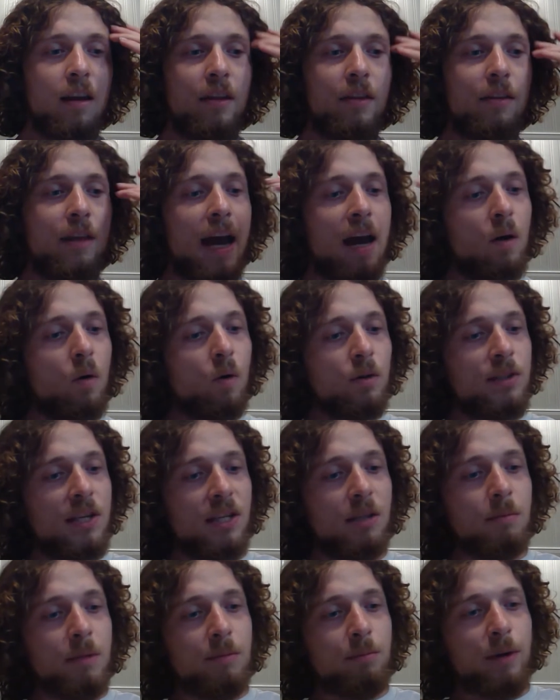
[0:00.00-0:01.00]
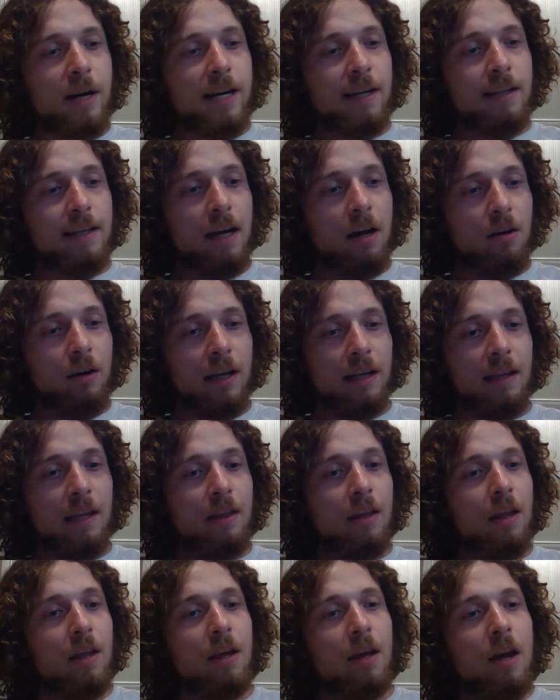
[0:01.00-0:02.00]
That old system is breaking down, and
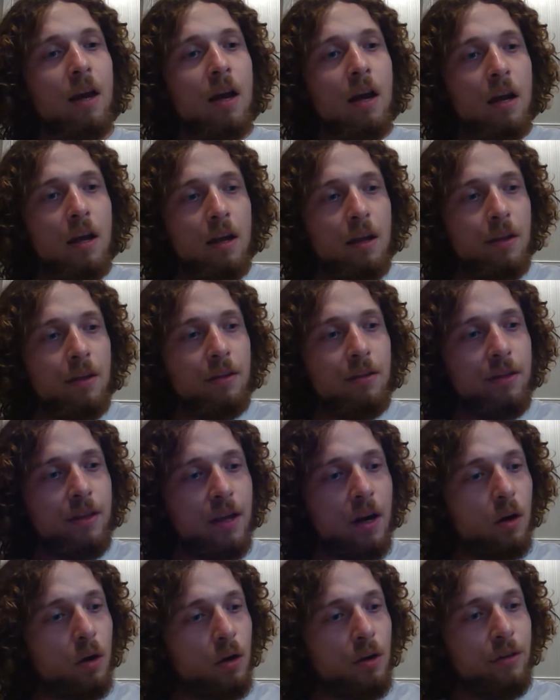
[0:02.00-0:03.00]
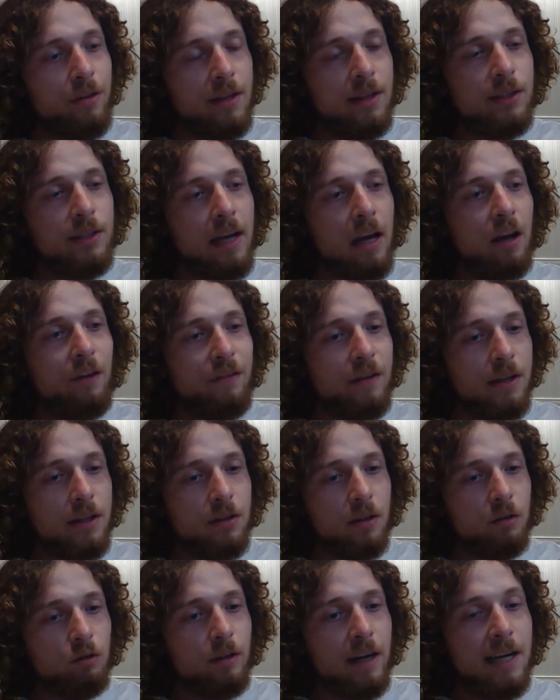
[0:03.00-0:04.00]
then the earth itself
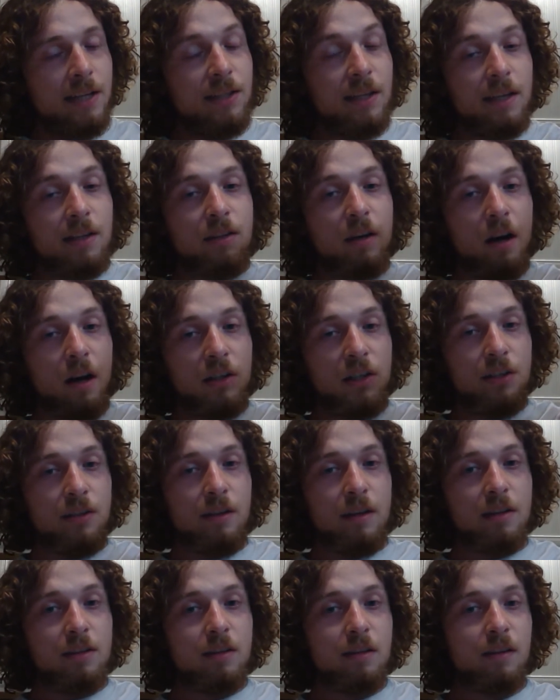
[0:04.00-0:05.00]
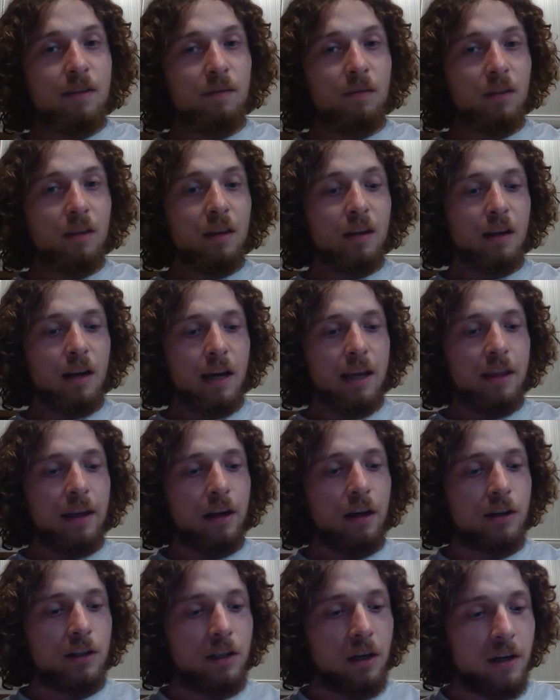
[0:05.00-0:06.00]
is raising its consciousness. And
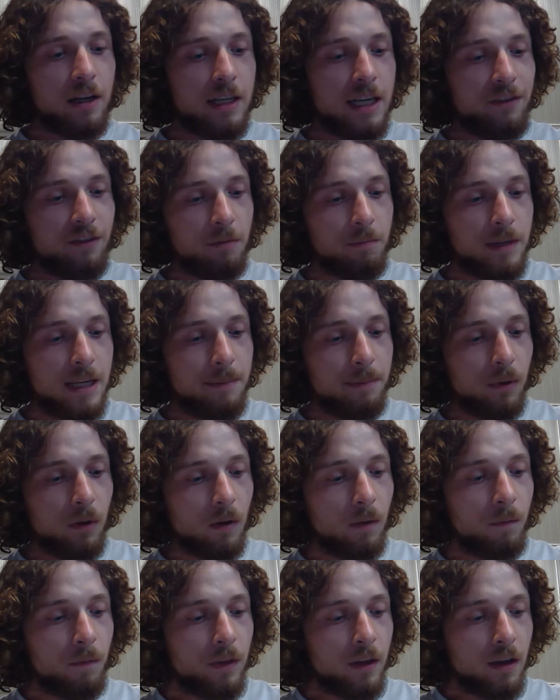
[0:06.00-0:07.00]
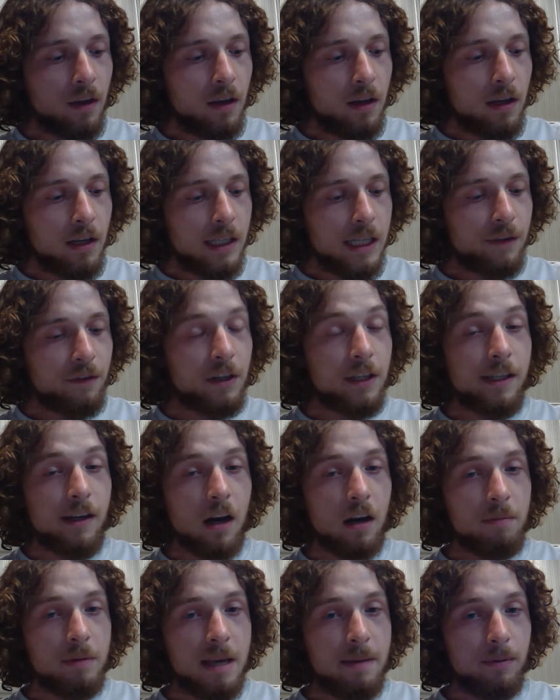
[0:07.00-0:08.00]
there are different people different
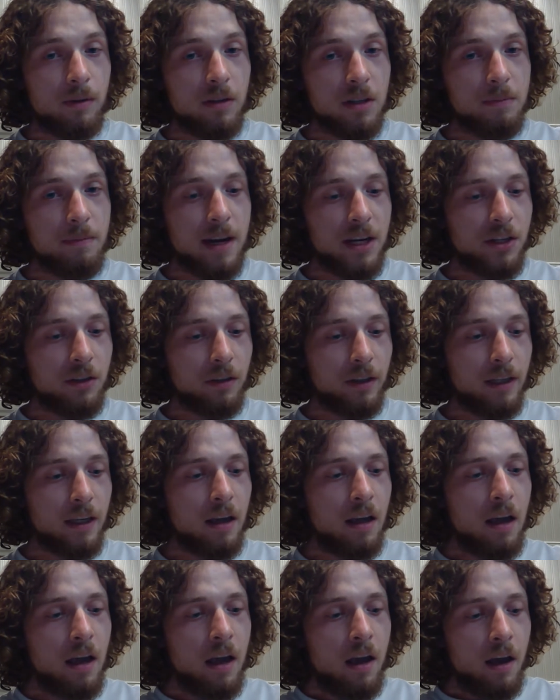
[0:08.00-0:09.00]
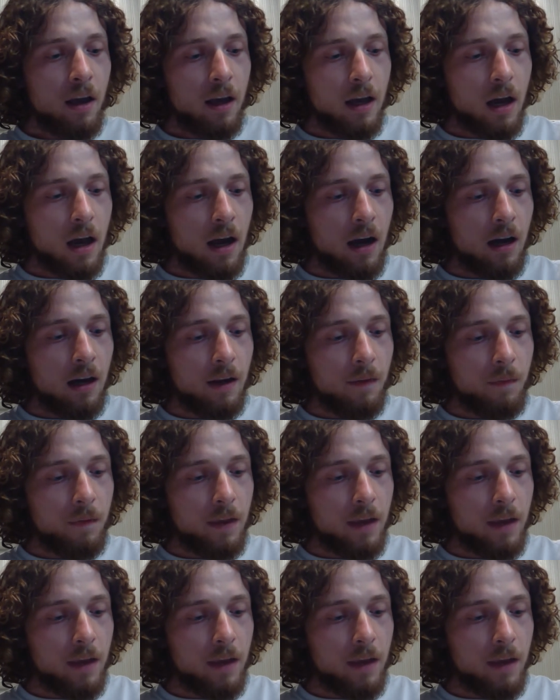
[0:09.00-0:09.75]
young people especially, uh,